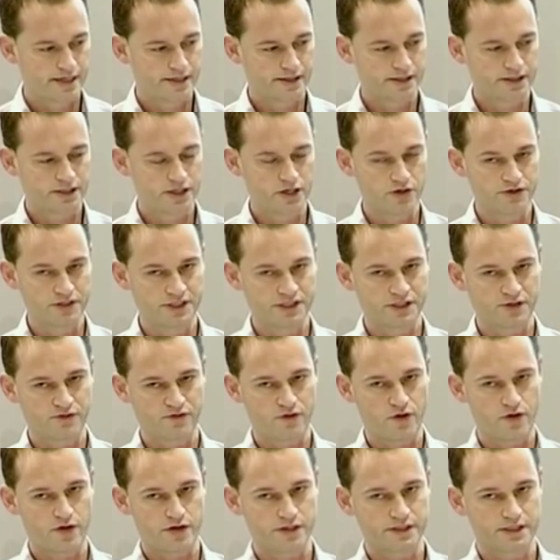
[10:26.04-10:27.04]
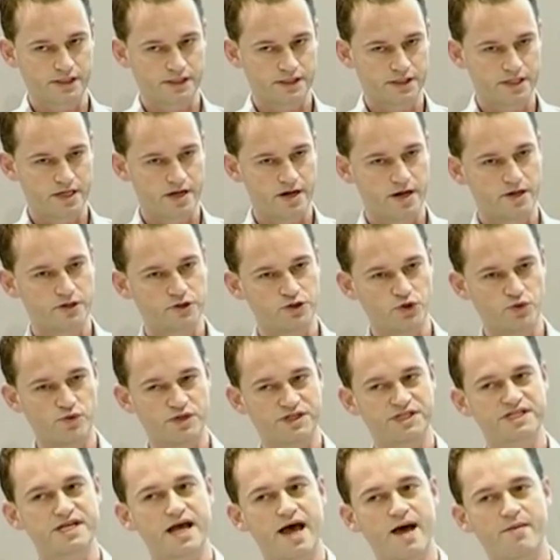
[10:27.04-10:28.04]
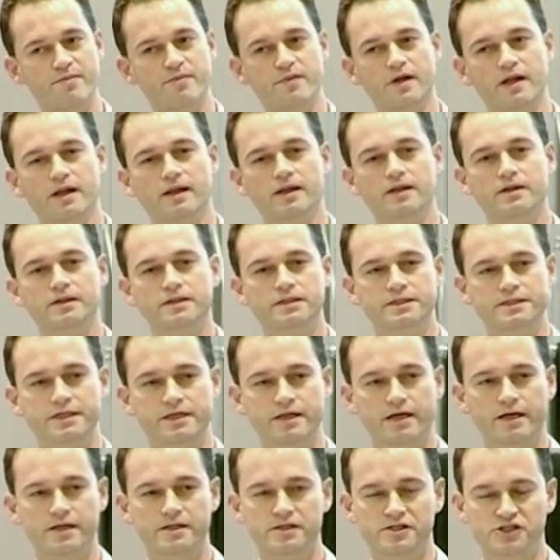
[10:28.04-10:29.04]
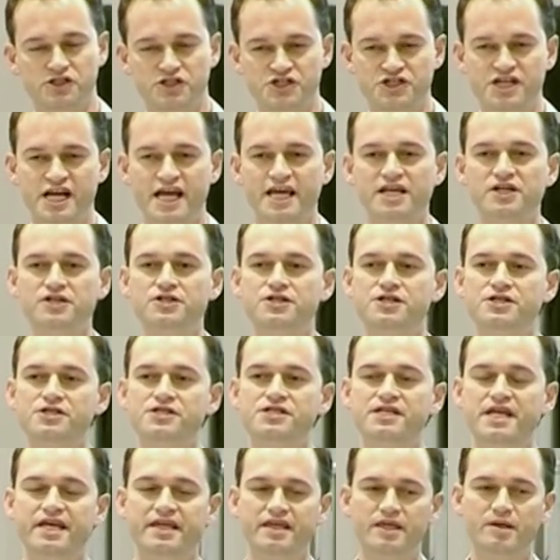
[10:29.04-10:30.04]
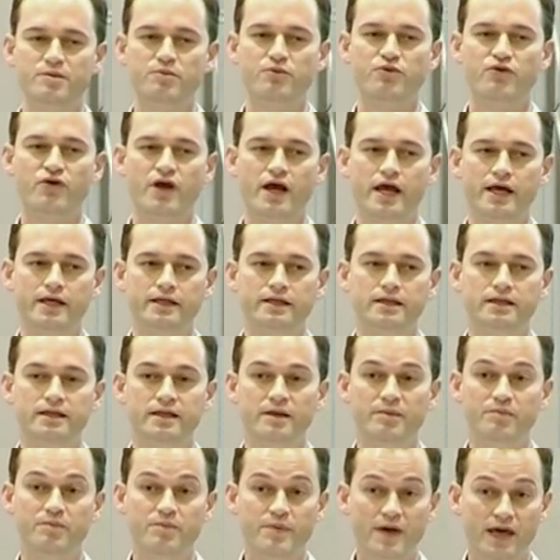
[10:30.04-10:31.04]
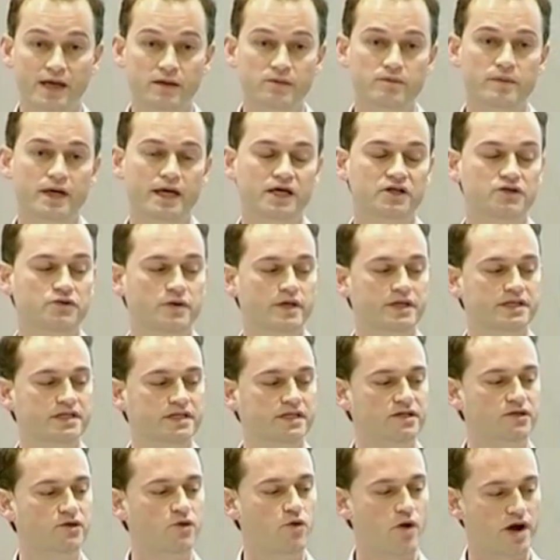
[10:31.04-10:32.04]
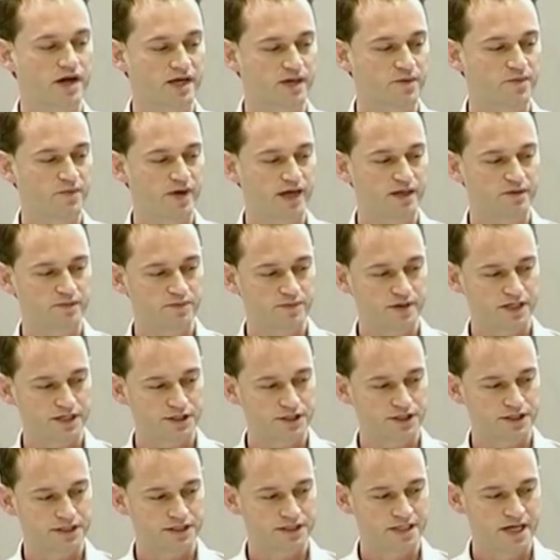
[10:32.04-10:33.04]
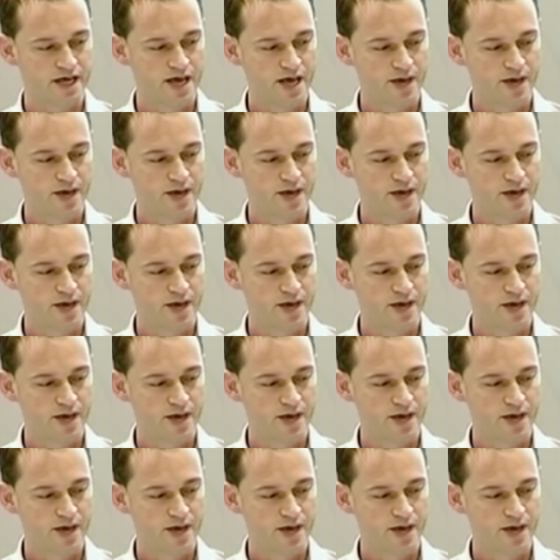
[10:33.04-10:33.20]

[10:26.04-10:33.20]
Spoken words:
So this, of course, is to resemble the changes in the brain, in the pain matrix in chronic pain patients,